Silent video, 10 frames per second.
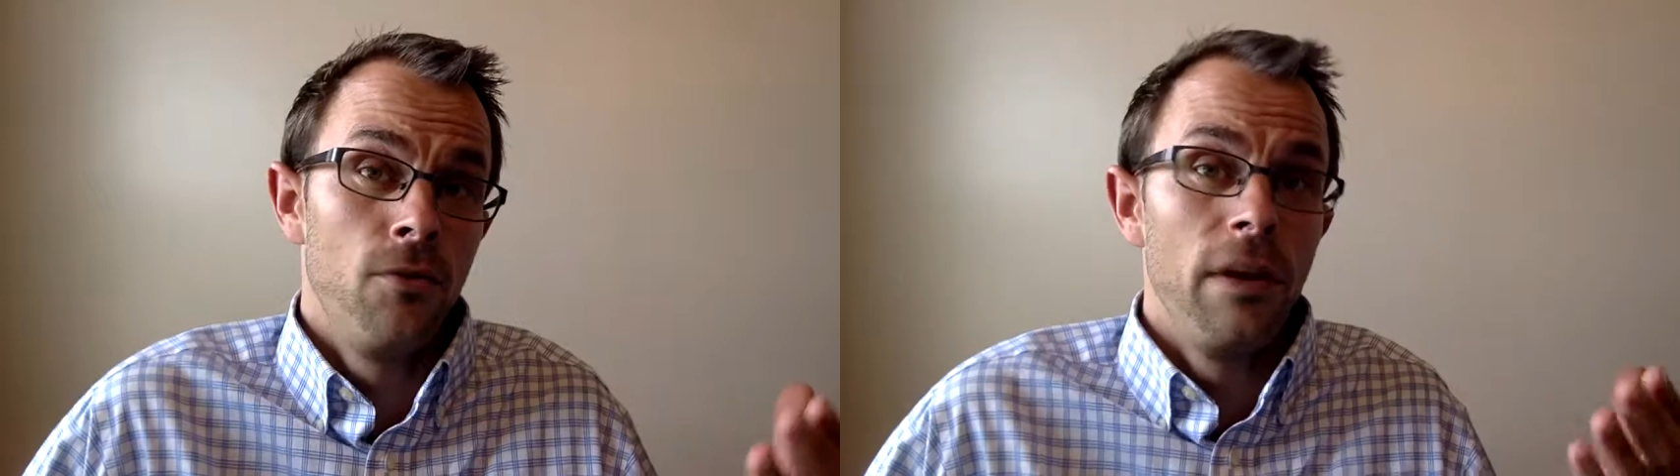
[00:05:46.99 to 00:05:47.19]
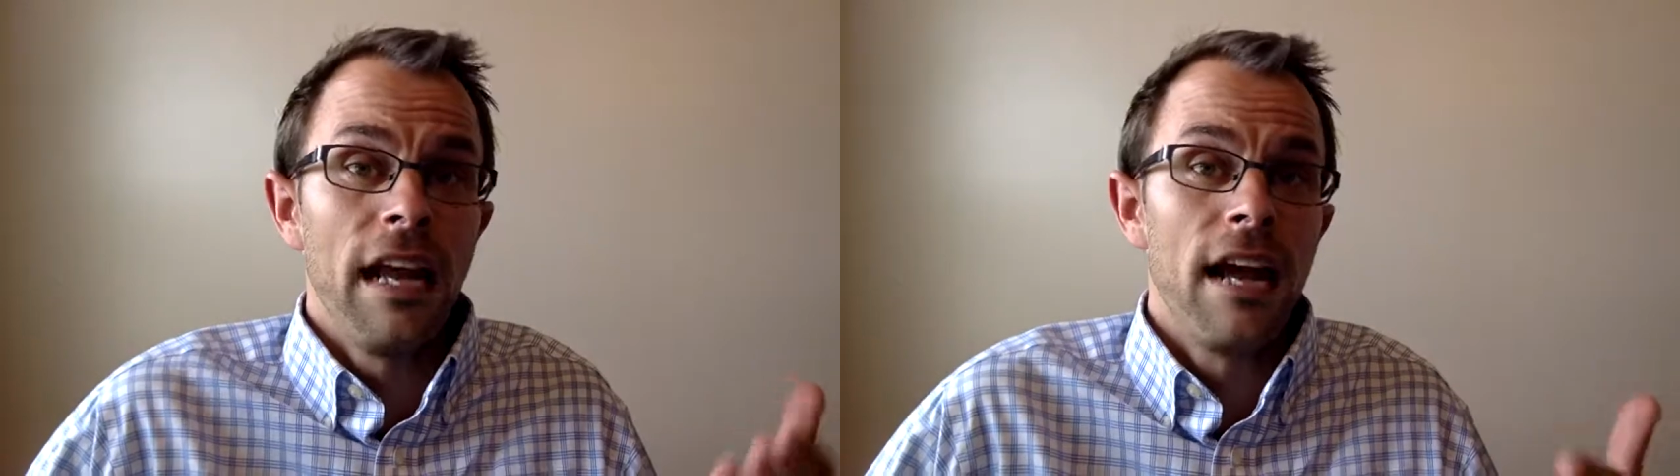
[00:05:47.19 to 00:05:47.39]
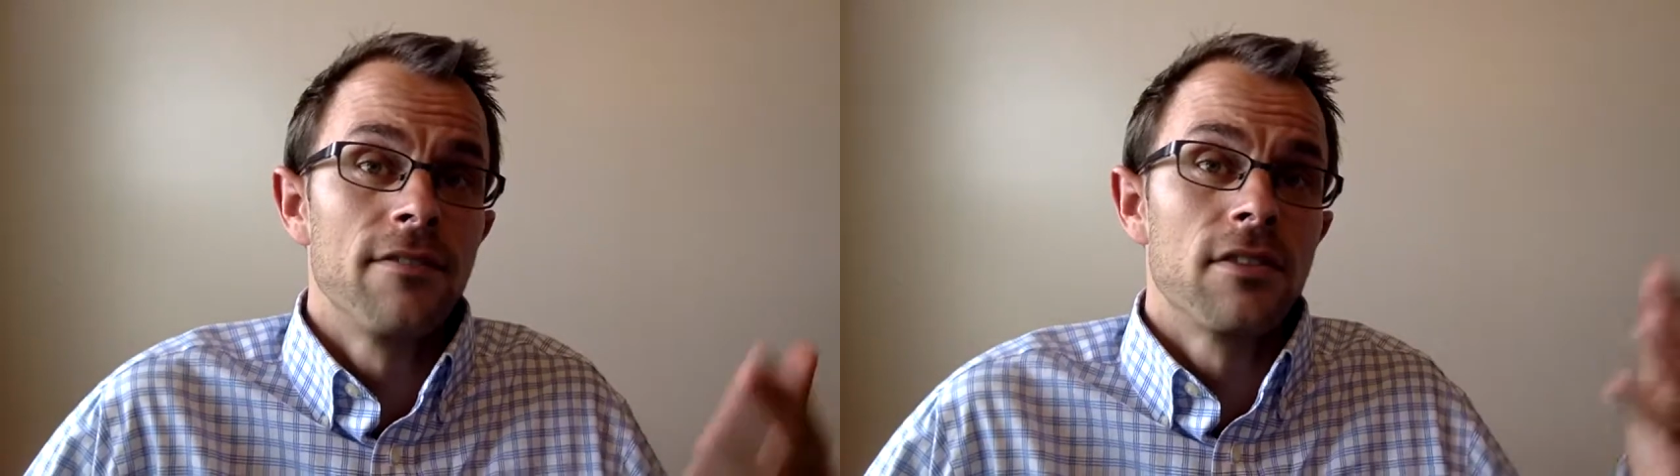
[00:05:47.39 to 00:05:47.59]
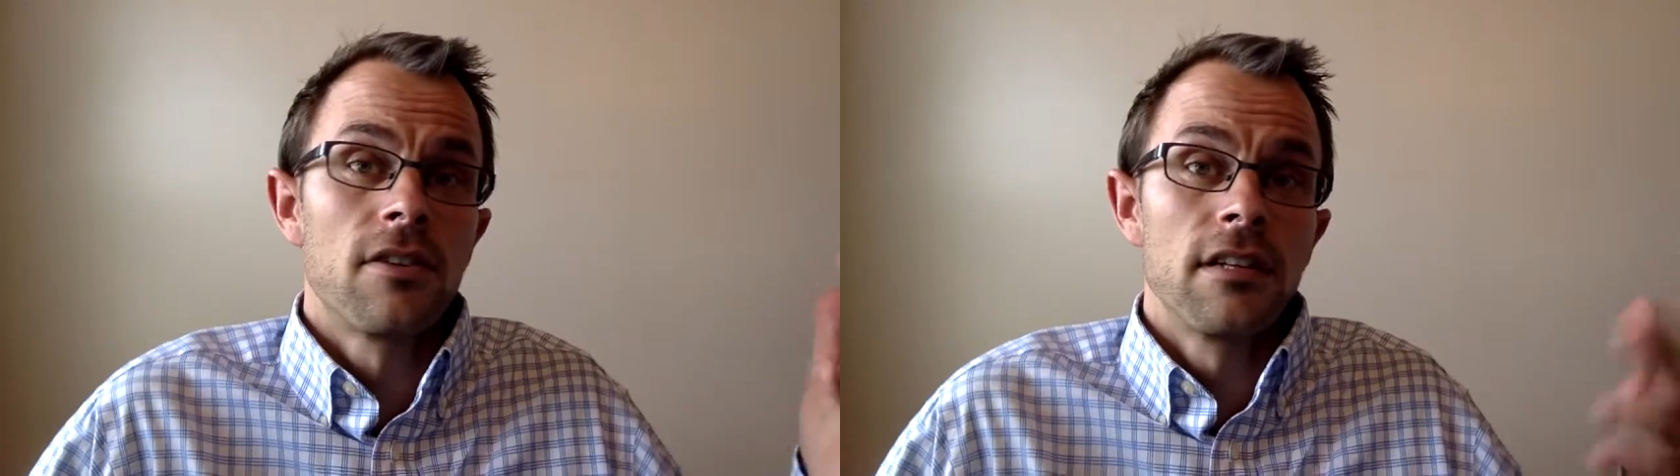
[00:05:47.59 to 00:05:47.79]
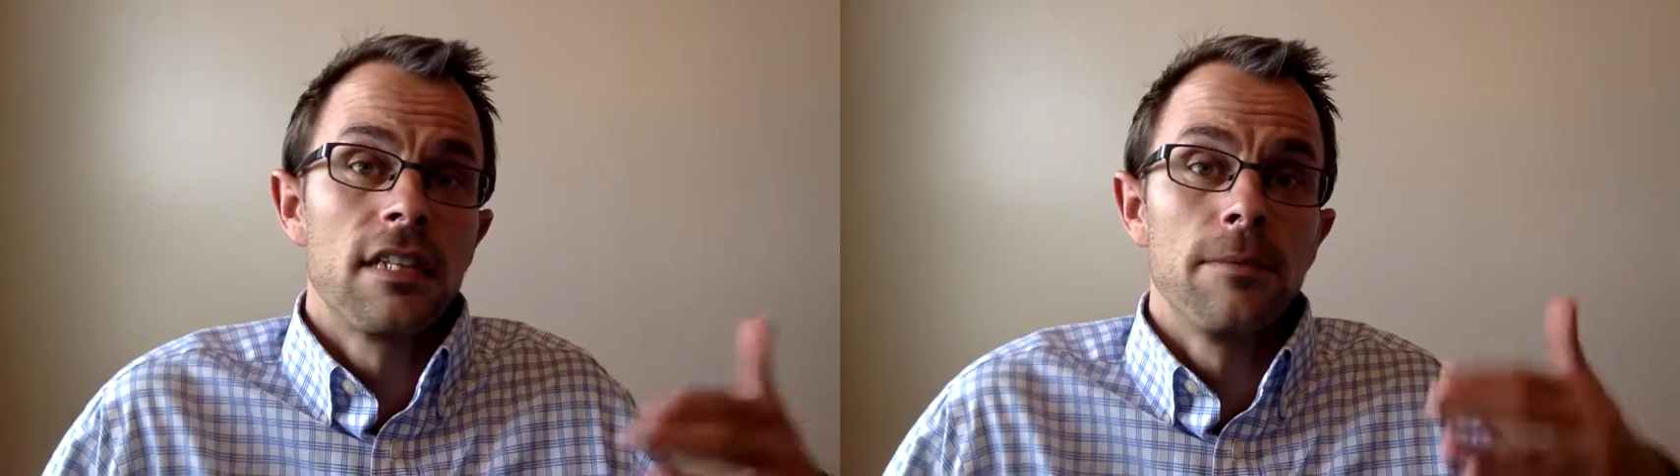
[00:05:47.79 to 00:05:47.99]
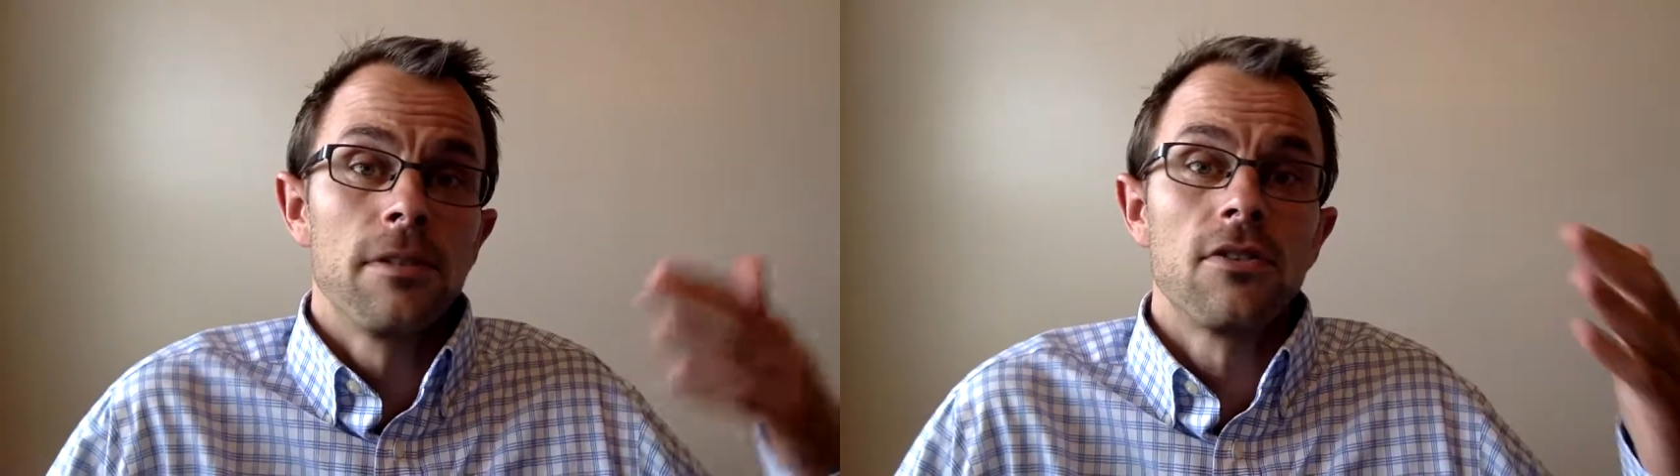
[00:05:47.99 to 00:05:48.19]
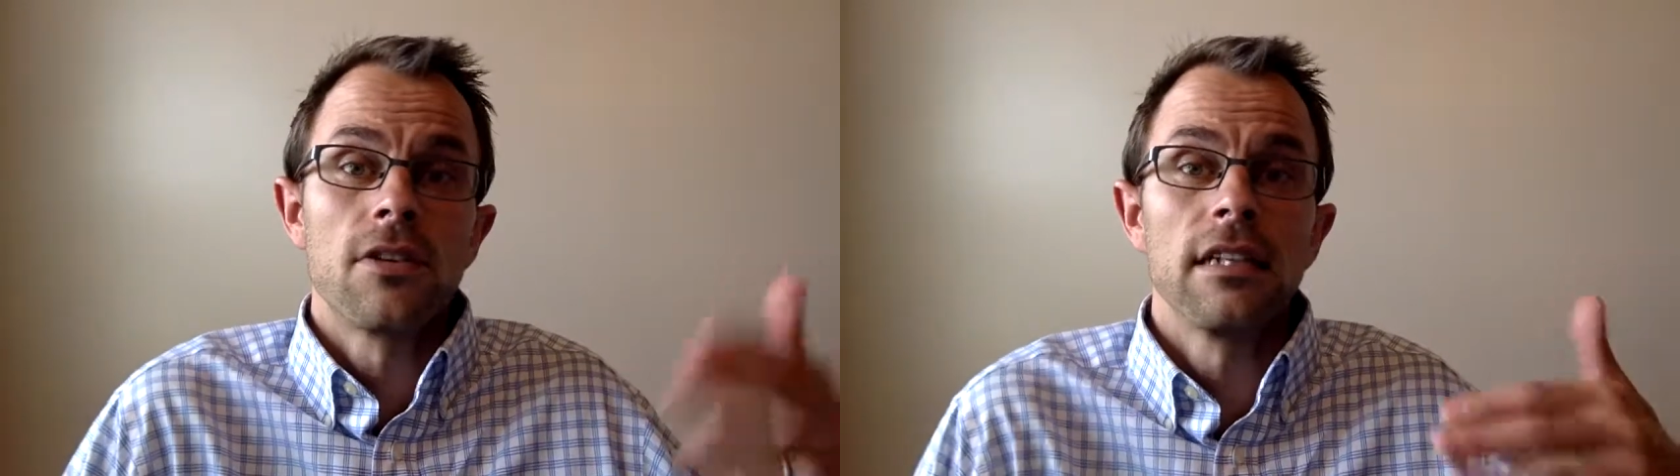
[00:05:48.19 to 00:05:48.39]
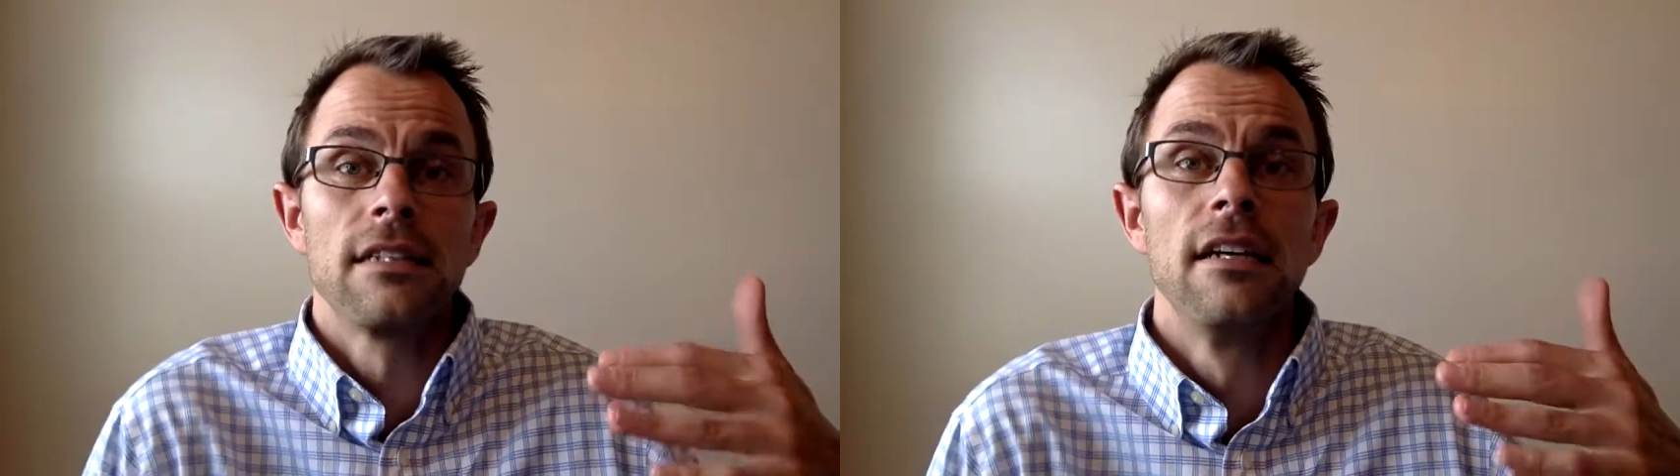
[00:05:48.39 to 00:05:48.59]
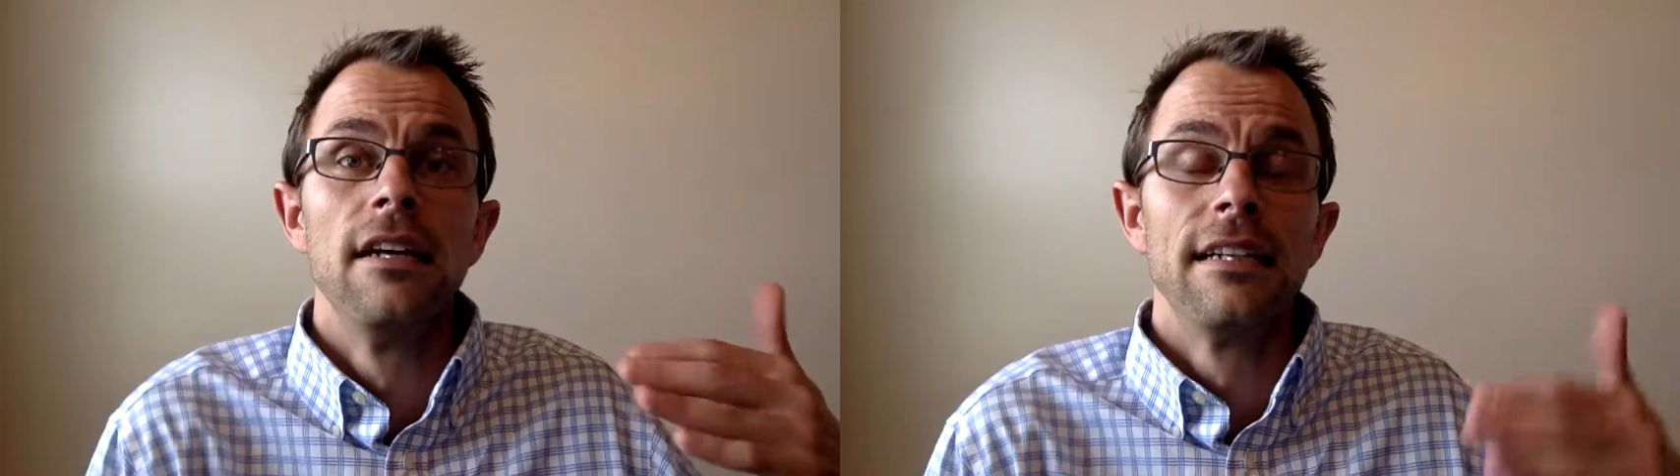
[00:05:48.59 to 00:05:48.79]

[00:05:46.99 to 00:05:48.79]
We have sort of tips and tricks